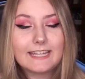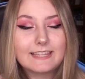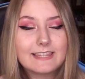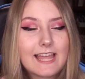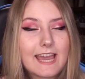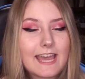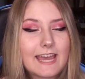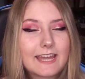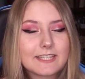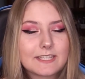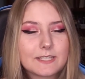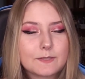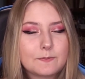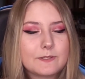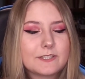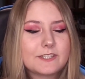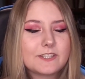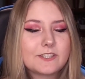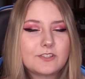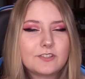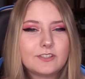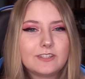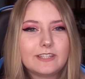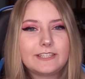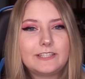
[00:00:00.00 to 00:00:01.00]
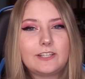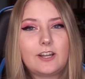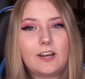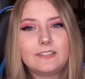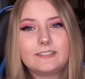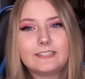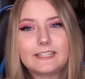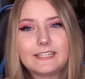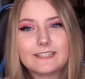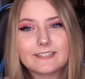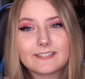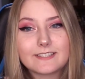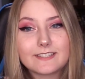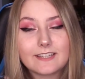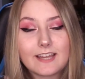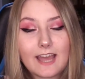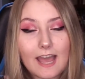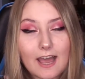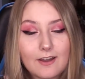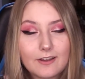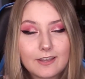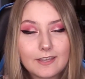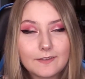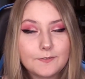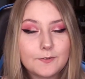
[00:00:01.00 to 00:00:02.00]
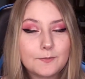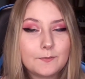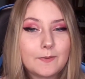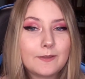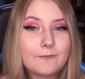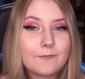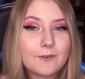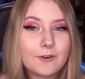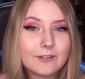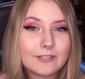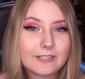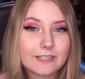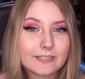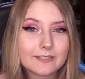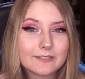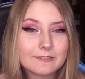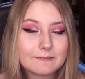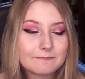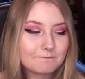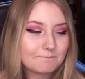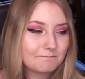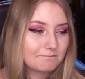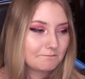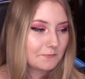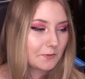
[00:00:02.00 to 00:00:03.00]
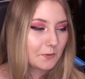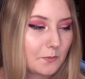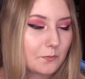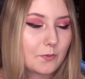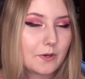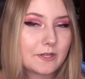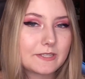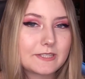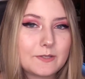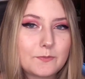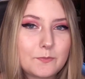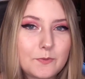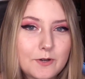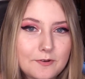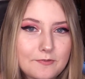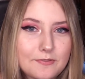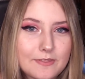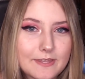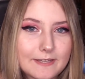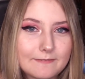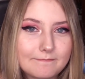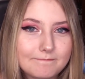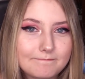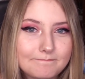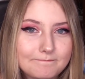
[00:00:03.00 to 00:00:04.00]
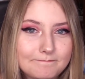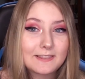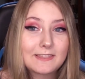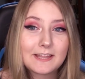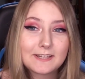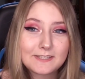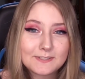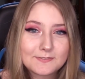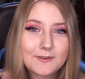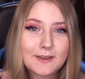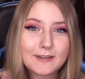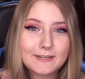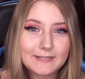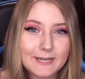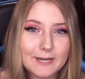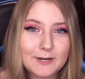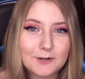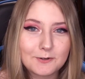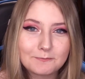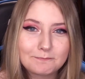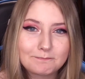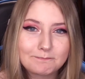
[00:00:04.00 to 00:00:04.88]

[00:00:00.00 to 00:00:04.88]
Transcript: And last, but certainly not least, I'll give you my verdict. Was it worth it? Let's find out.